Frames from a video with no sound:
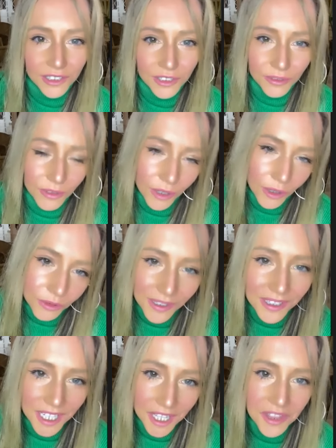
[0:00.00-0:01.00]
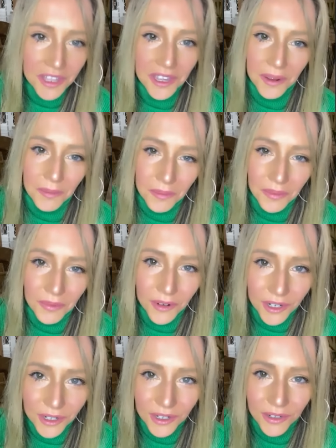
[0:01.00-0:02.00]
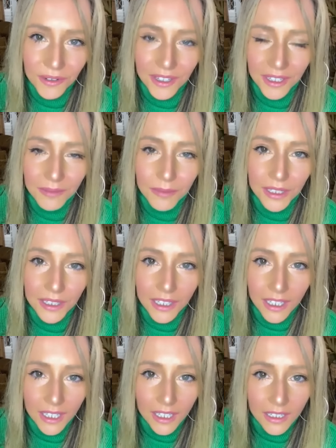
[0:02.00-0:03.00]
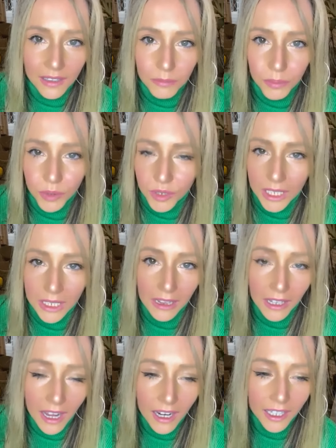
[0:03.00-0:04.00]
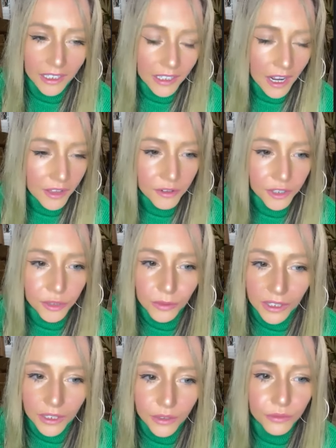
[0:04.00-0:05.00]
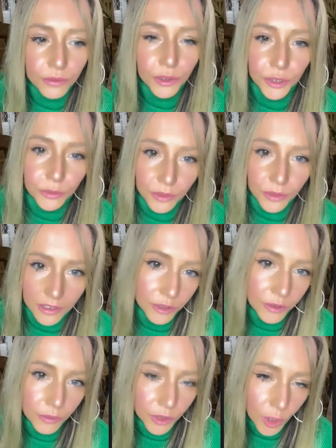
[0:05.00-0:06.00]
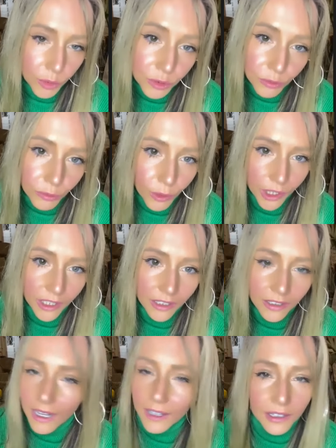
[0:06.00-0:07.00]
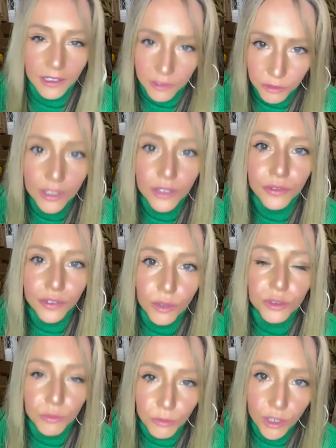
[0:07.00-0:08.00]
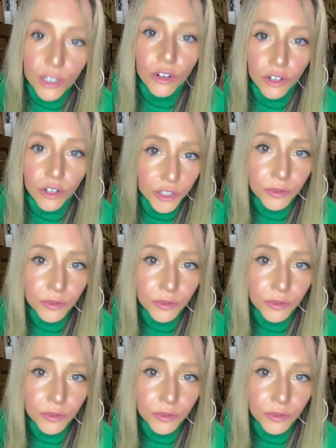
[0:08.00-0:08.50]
to go to a death camp where they'd be put in a line. Either you live or you go to work. You live and go to work, or you